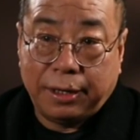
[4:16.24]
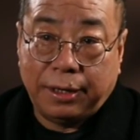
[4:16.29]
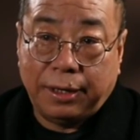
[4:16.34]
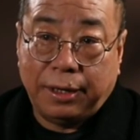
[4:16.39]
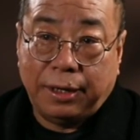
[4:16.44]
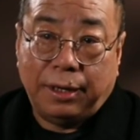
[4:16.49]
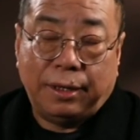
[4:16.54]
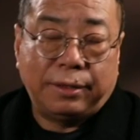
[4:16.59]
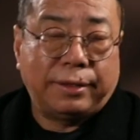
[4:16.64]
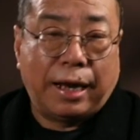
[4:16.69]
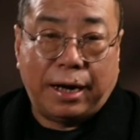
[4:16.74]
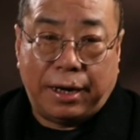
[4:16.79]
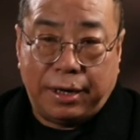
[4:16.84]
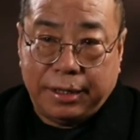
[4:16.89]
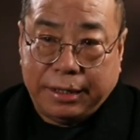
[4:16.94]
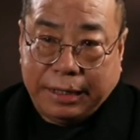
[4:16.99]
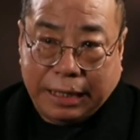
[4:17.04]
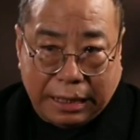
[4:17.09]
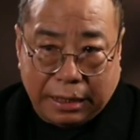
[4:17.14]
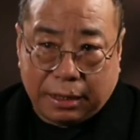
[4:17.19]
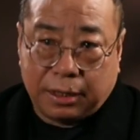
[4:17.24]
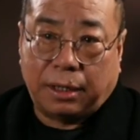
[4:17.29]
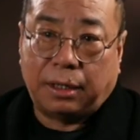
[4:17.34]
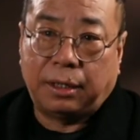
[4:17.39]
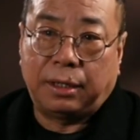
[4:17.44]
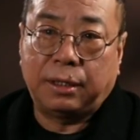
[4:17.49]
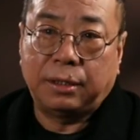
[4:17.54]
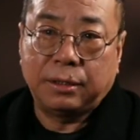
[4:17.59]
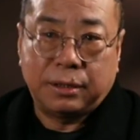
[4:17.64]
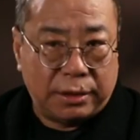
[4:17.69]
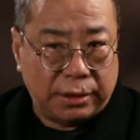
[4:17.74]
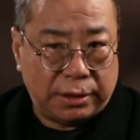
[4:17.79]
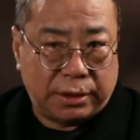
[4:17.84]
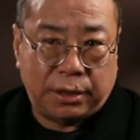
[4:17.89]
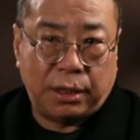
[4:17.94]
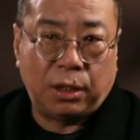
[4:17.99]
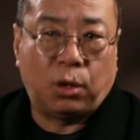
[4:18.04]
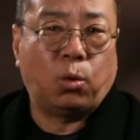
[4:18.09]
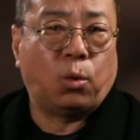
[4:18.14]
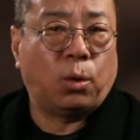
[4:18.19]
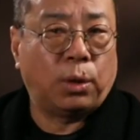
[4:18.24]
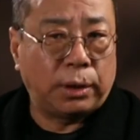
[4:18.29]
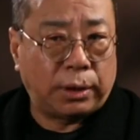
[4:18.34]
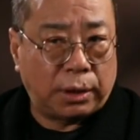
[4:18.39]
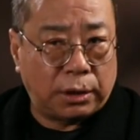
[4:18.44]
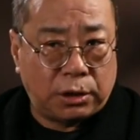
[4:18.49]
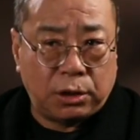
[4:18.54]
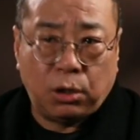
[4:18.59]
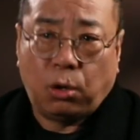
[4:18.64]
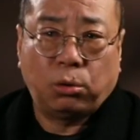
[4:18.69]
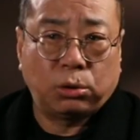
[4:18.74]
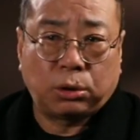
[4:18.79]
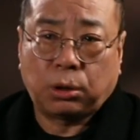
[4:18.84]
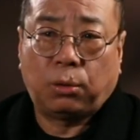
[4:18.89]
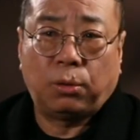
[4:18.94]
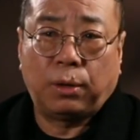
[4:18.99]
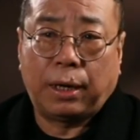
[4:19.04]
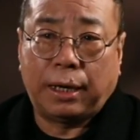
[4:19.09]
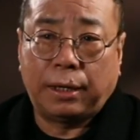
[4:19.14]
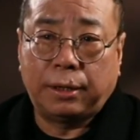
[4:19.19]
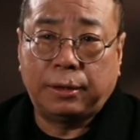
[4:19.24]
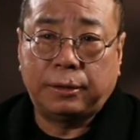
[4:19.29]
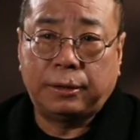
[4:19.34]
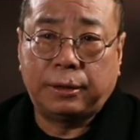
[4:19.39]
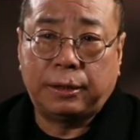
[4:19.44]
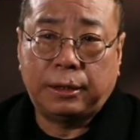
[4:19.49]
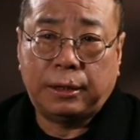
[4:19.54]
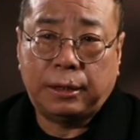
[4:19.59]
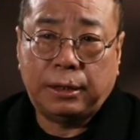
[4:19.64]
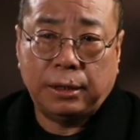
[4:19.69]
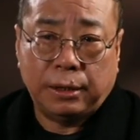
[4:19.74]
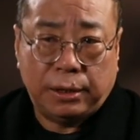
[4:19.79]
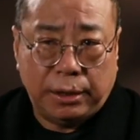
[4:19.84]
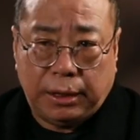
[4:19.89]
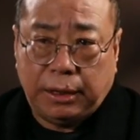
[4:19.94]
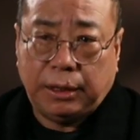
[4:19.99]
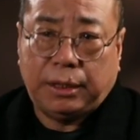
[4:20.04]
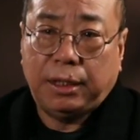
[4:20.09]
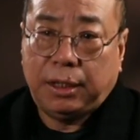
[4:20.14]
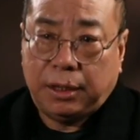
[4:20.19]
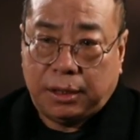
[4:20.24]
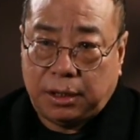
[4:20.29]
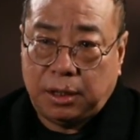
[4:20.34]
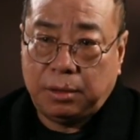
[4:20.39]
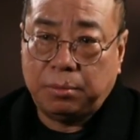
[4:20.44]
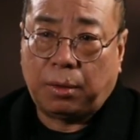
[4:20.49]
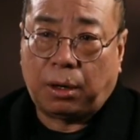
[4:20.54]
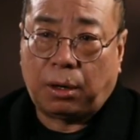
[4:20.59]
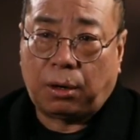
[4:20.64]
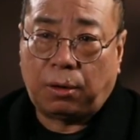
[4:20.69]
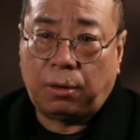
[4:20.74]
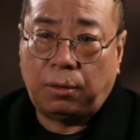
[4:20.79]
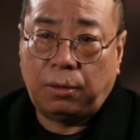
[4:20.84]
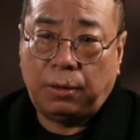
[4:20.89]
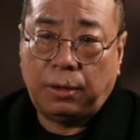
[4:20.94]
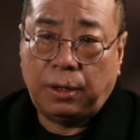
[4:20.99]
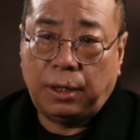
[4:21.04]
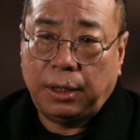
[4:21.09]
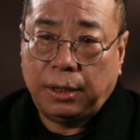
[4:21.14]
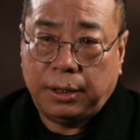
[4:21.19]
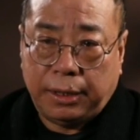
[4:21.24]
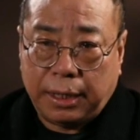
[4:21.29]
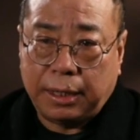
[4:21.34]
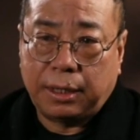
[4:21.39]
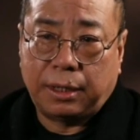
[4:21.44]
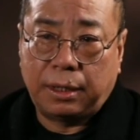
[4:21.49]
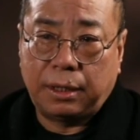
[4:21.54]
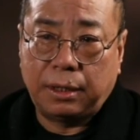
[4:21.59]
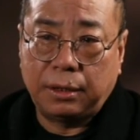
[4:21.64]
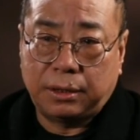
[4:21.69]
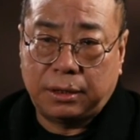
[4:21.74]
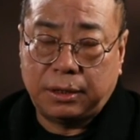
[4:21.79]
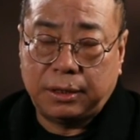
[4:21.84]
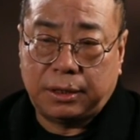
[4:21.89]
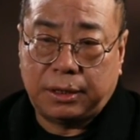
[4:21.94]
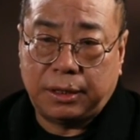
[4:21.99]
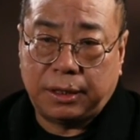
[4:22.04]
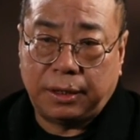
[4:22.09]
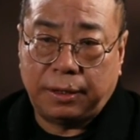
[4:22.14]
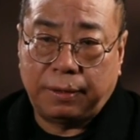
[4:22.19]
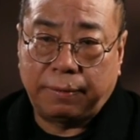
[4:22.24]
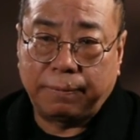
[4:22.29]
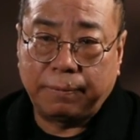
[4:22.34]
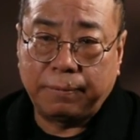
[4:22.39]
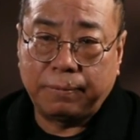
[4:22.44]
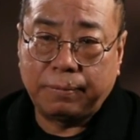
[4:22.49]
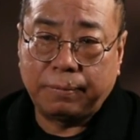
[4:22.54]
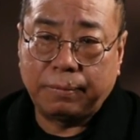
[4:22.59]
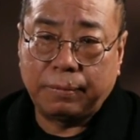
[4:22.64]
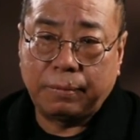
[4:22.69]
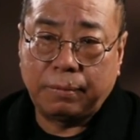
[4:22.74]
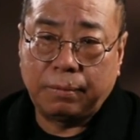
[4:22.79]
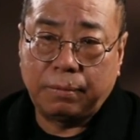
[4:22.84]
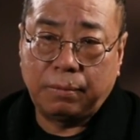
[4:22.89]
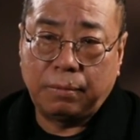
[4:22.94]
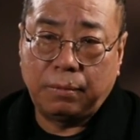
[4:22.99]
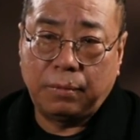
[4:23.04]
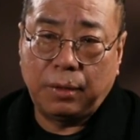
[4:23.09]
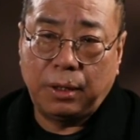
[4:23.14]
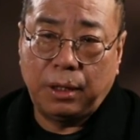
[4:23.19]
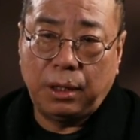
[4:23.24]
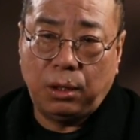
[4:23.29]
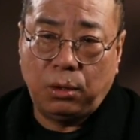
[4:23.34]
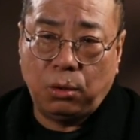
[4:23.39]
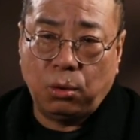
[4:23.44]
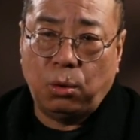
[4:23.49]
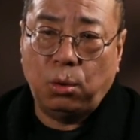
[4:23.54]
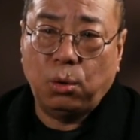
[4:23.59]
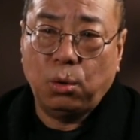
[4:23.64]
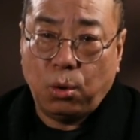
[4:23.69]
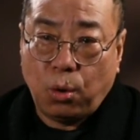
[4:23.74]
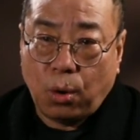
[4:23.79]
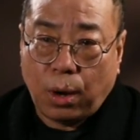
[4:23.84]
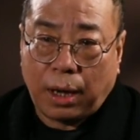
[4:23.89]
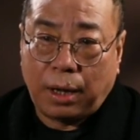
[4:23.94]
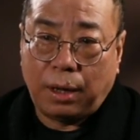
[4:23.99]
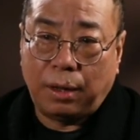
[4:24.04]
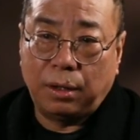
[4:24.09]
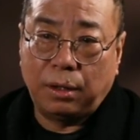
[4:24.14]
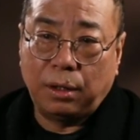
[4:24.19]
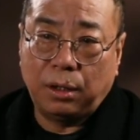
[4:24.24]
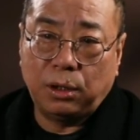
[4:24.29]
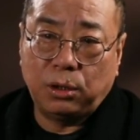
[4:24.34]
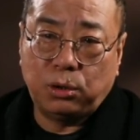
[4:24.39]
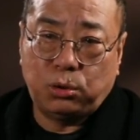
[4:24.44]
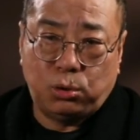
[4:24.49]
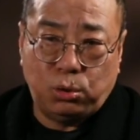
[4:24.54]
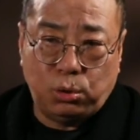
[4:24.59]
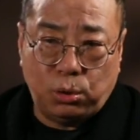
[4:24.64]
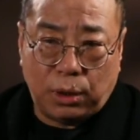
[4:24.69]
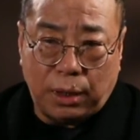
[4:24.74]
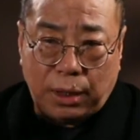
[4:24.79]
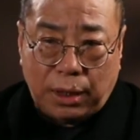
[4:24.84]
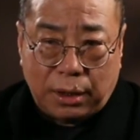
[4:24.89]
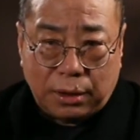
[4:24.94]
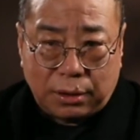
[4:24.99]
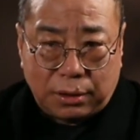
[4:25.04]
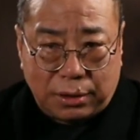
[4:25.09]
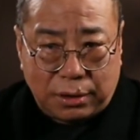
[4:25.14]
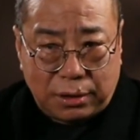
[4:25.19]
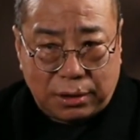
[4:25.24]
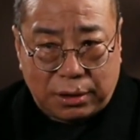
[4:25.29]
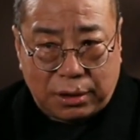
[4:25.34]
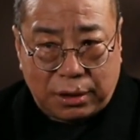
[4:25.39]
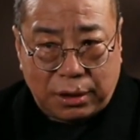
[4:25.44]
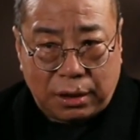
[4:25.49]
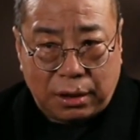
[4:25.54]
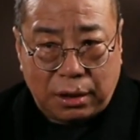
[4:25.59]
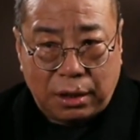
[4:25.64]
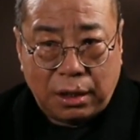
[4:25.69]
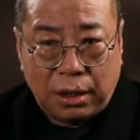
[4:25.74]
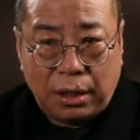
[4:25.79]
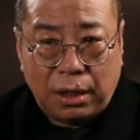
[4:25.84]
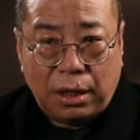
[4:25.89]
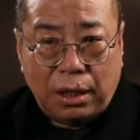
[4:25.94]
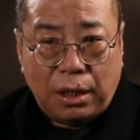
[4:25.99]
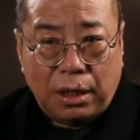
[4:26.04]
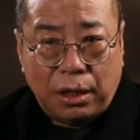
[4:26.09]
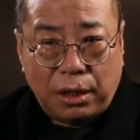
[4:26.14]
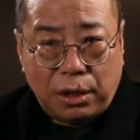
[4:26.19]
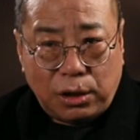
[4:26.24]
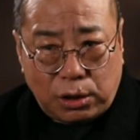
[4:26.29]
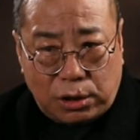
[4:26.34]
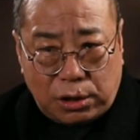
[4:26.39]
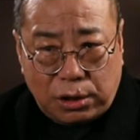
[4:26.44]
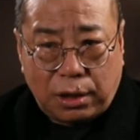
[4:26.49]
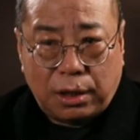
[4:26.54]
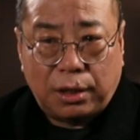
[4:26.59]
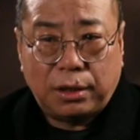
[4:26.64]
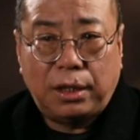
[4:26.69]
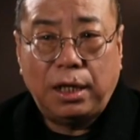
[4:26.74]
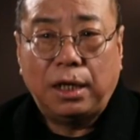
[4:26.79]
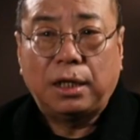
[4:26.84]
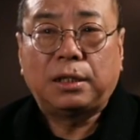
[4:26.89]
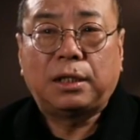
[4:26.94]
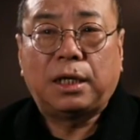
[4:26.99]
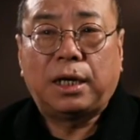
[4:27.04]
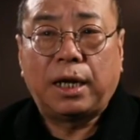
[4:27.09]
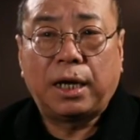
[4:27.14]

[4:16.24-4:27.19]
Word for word: Now Wang Si Liang may look successful to others, but only he knows how hard it was to make it here. And while he looks ahead with his life, does he remember the conditions he was born to?